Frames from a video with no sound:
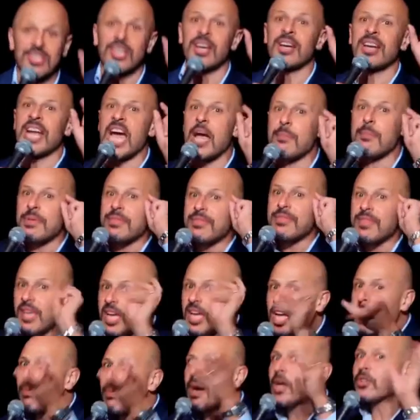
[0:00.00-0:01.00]
goes, sir, I've been
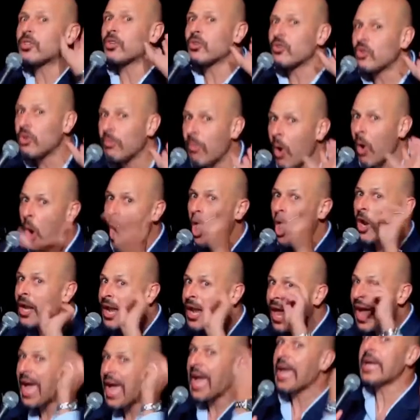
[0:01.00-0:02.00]
thinking about your room
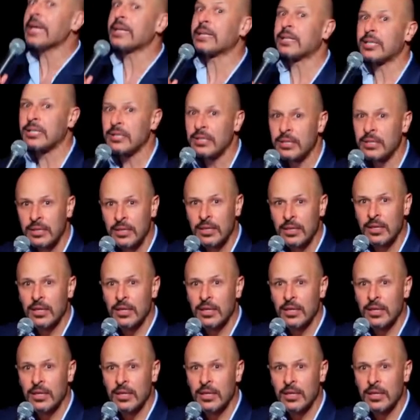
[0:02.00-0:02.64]
all night.